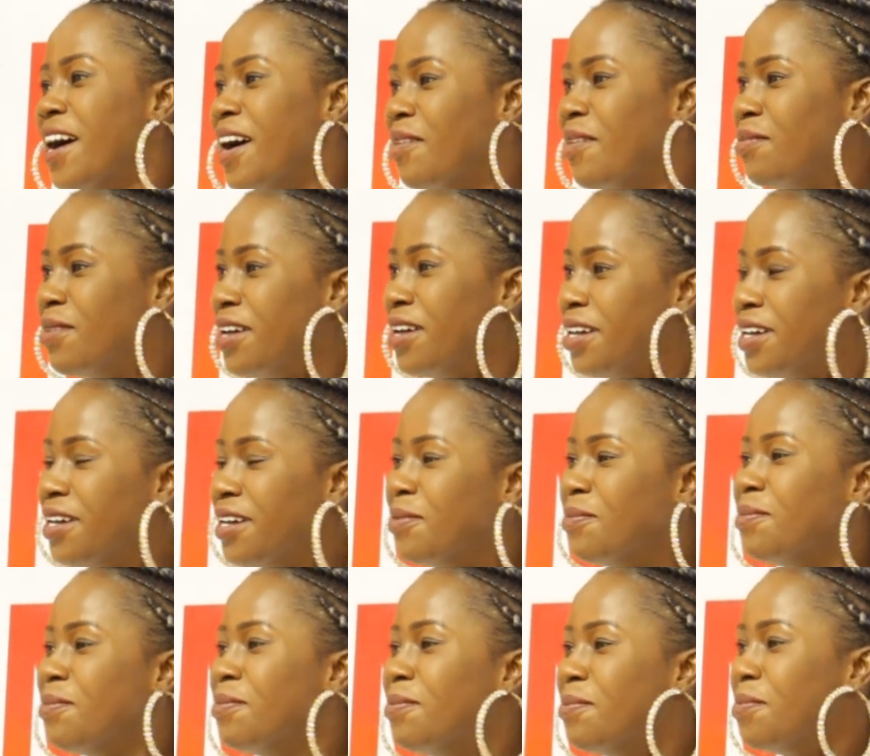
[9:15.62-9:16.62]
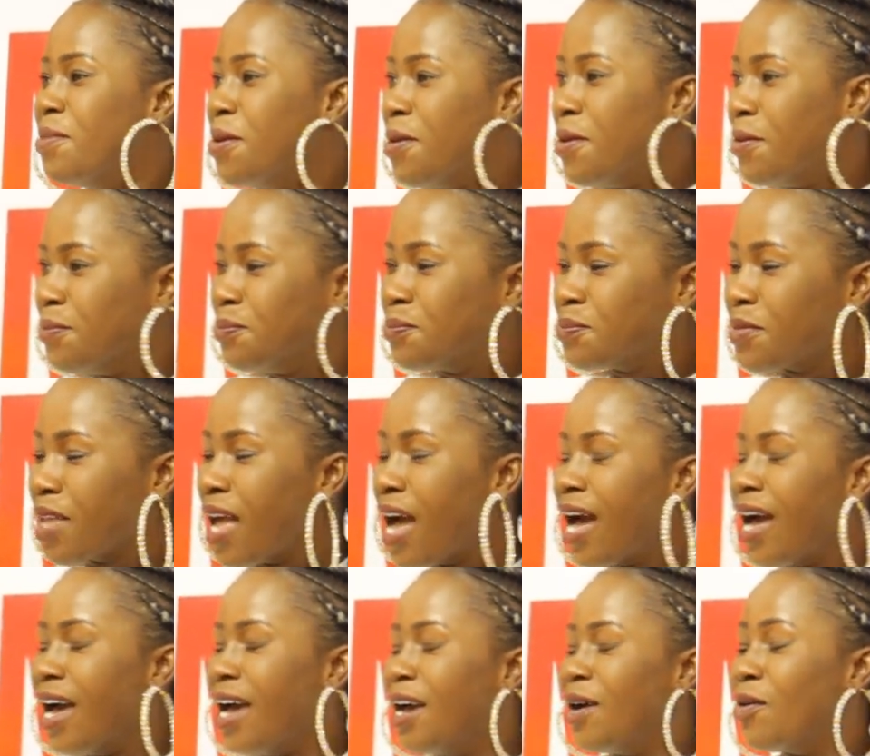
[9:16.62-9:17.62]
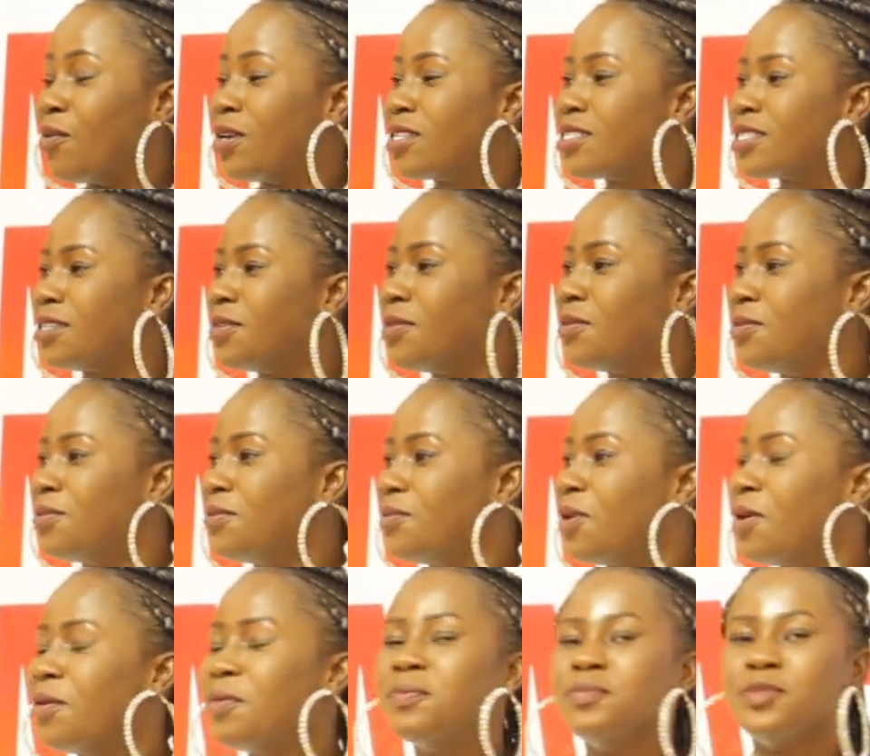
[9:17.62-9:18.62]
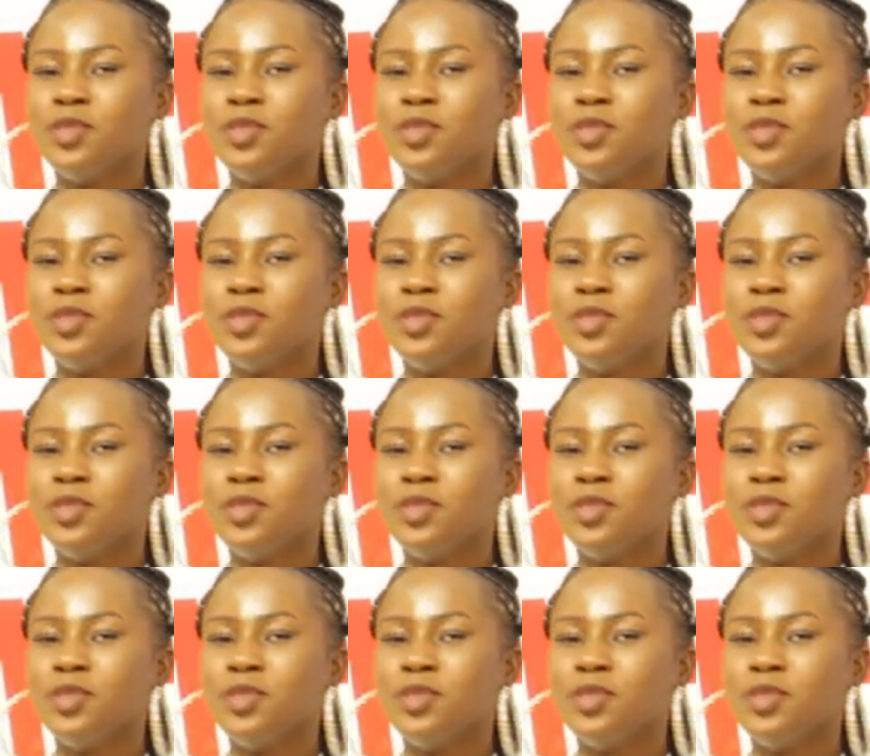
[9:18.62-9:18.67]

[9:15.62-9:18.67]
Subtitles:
Papa, not some crowd, young cry me too.